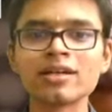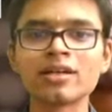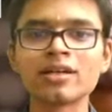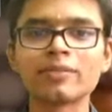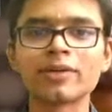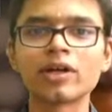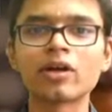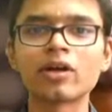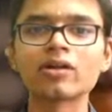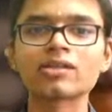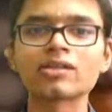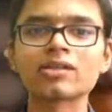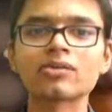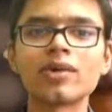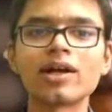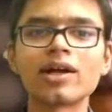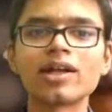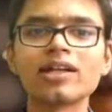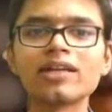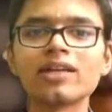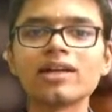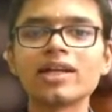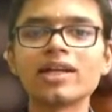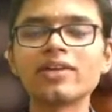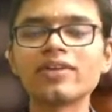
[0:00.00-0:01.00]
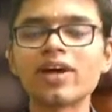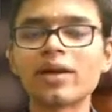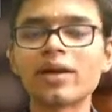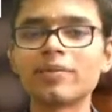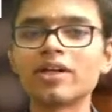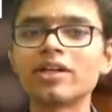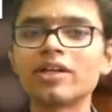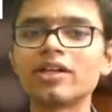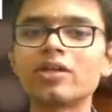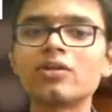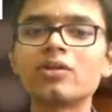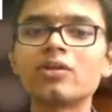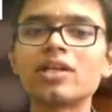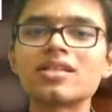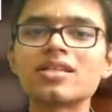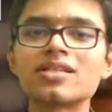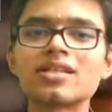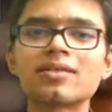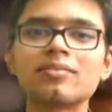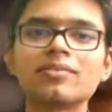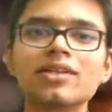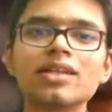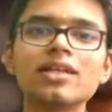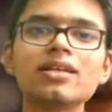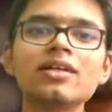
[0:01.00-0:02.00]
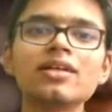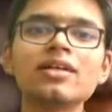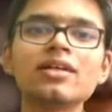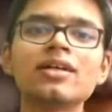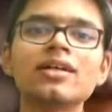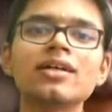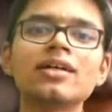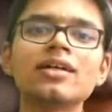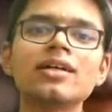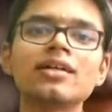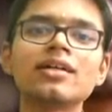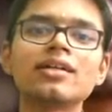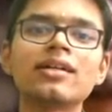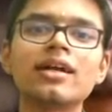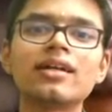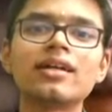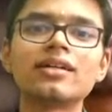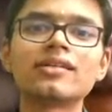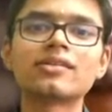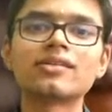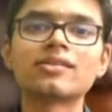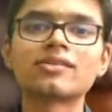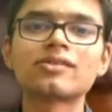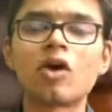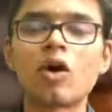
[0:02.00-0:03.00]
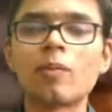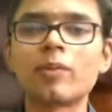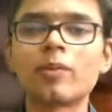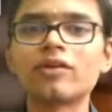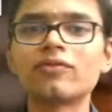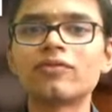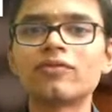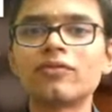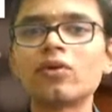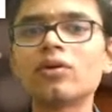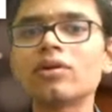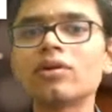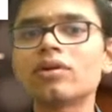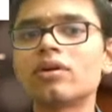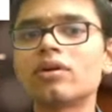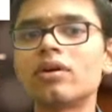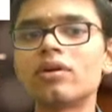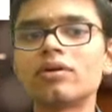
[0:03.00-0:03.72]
because quantitative aptitude is something that is common for